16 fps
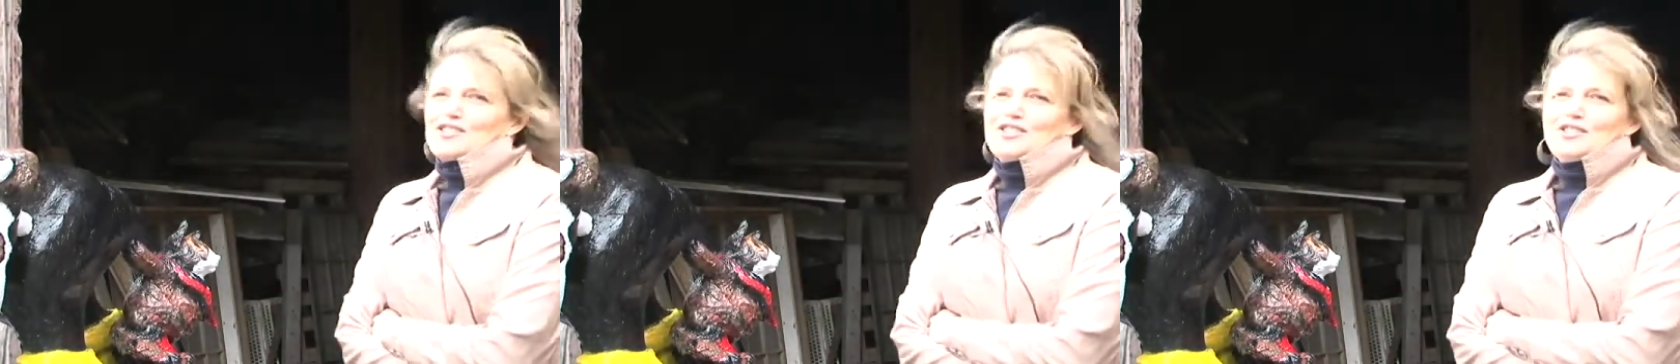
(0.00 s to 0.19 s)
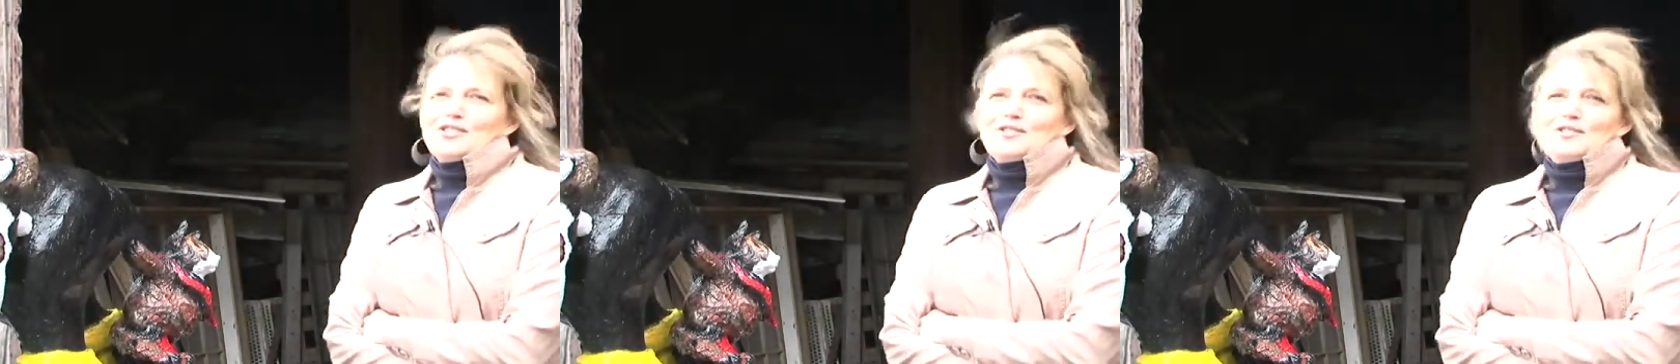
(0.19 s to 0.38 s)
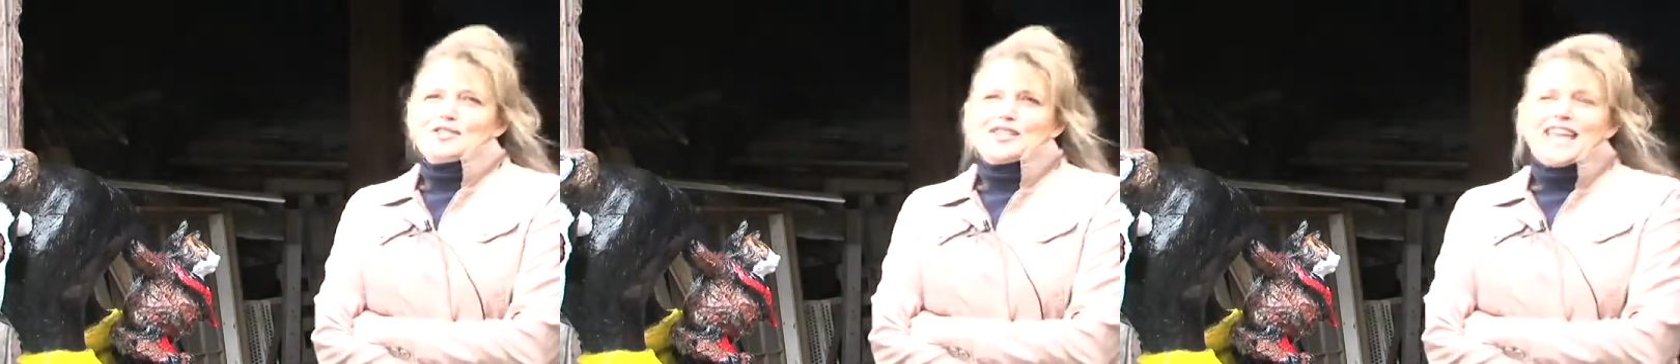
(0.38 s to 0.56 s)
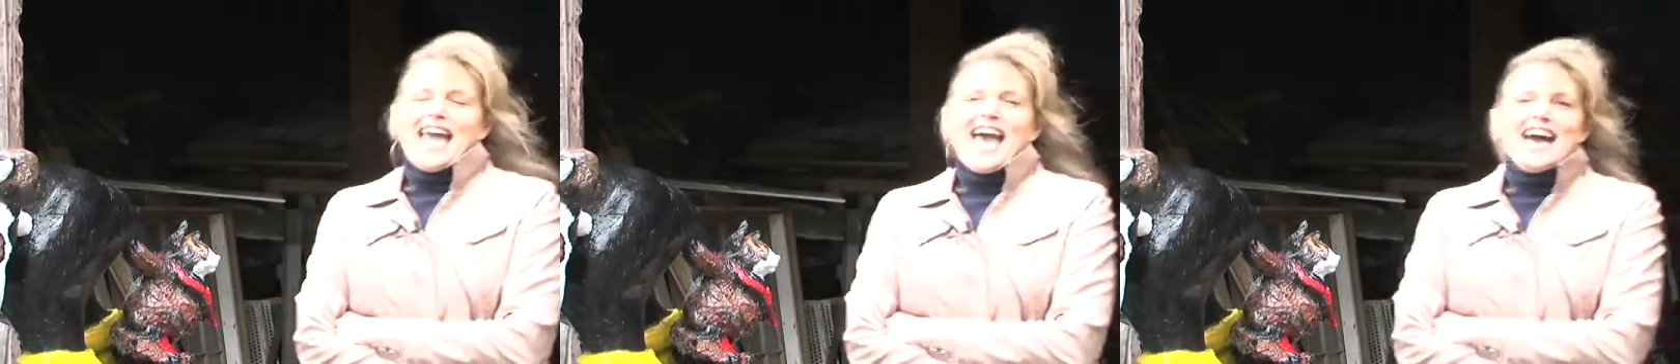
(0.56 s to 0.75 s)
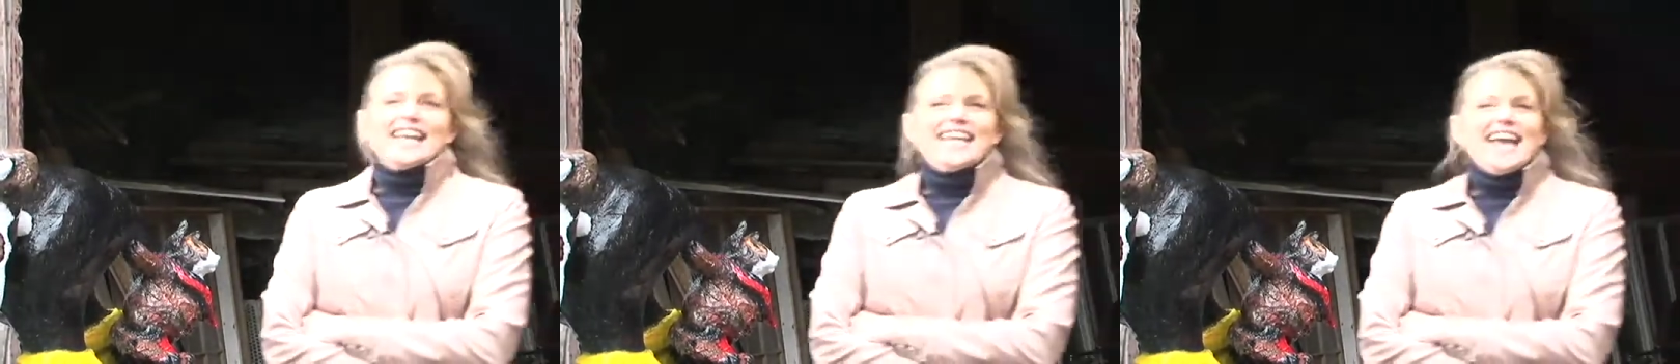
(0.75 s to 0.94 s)
Seuss
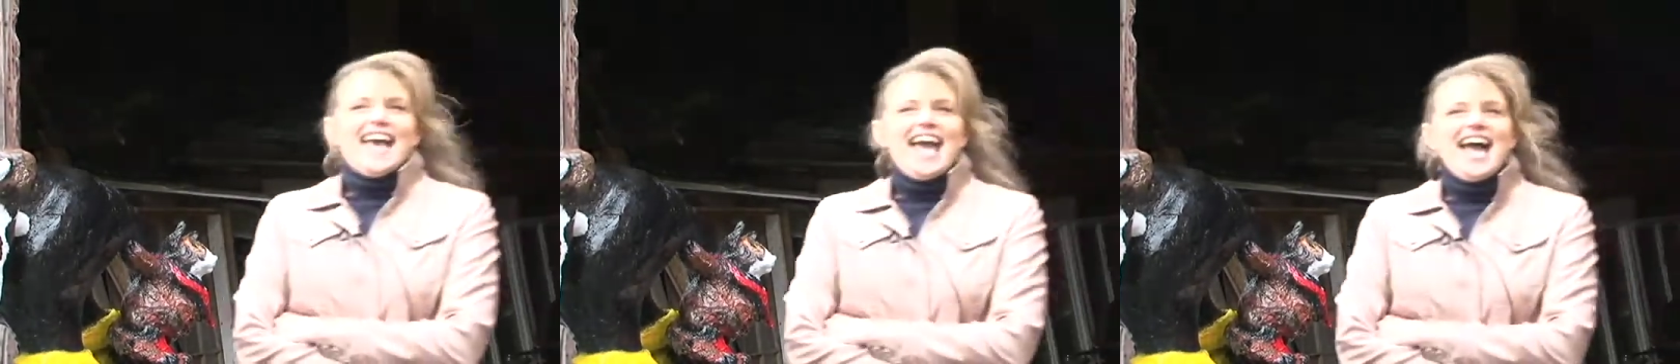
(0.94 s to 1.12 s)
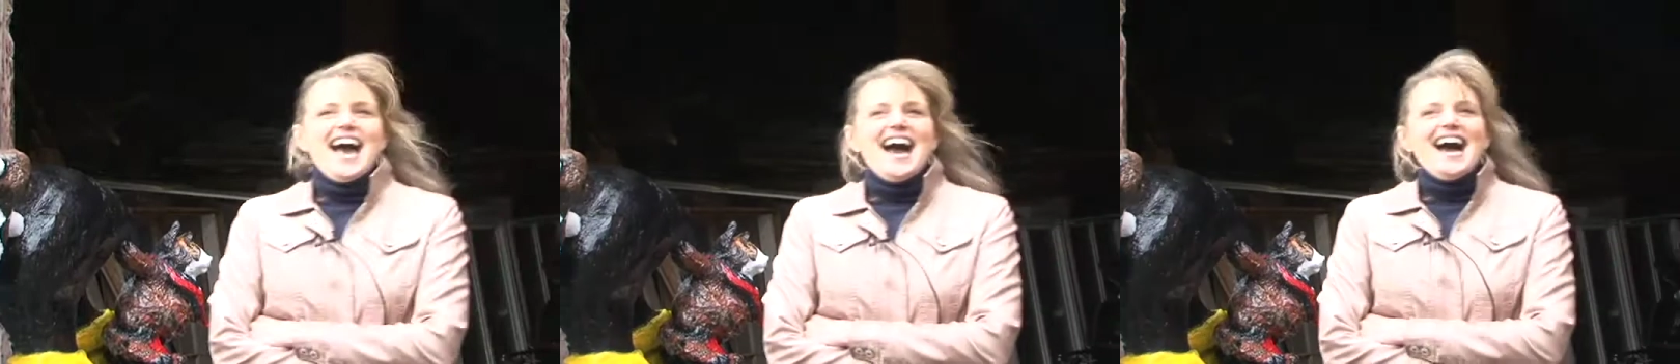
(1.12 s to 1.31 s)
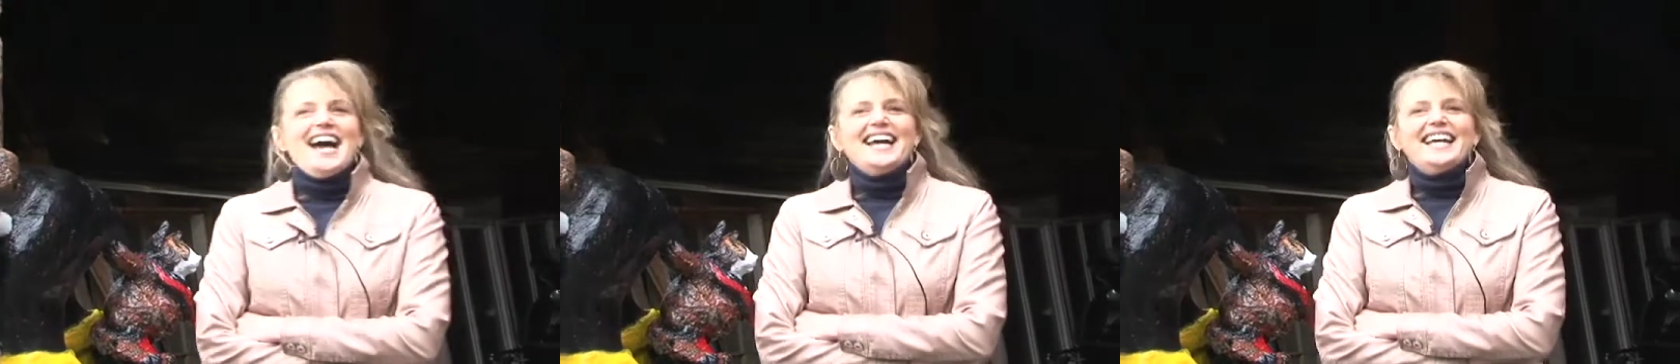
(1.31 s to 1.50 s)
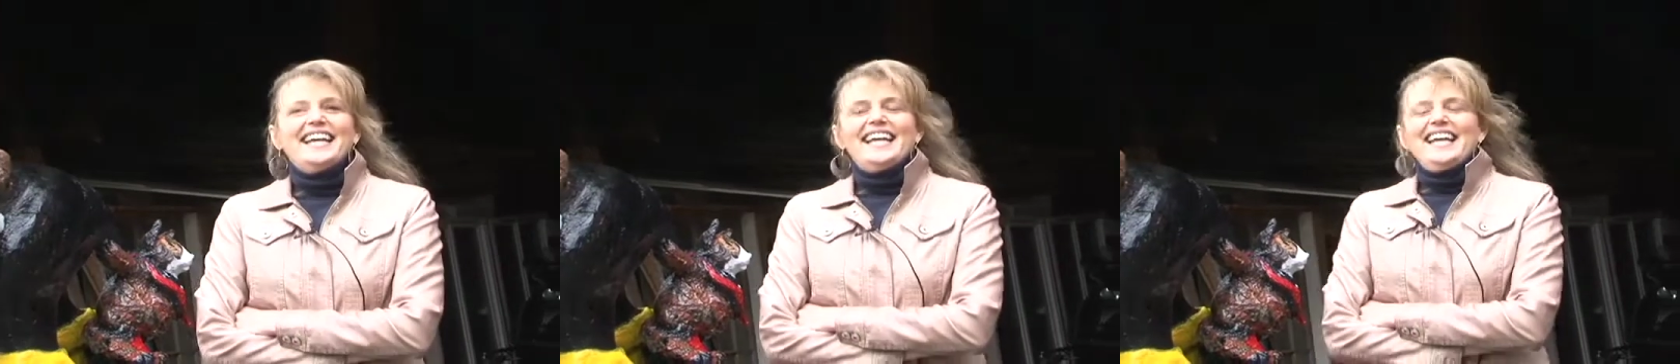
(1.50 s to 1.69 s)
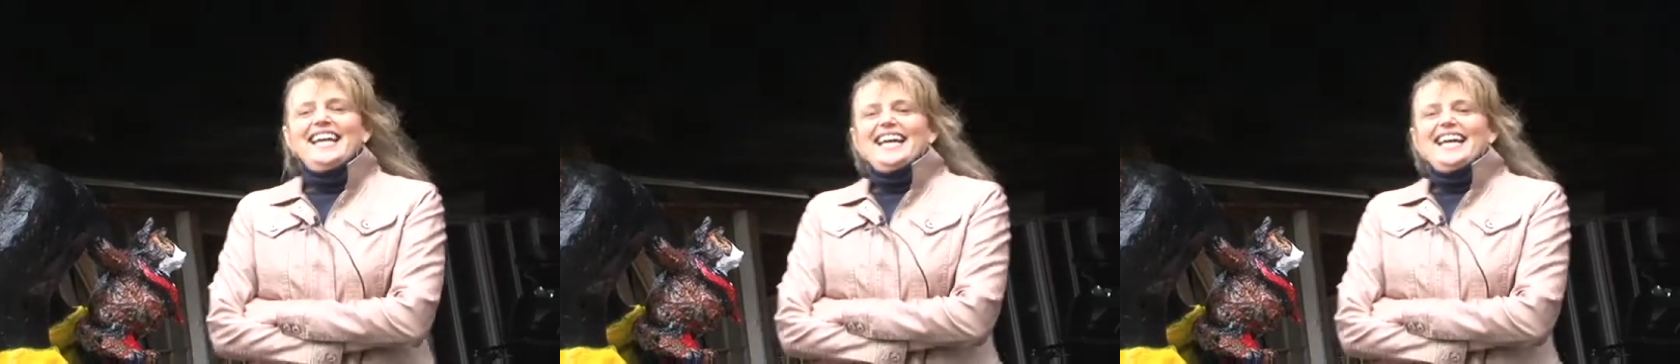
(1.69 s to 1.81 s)
Cat in a Hat,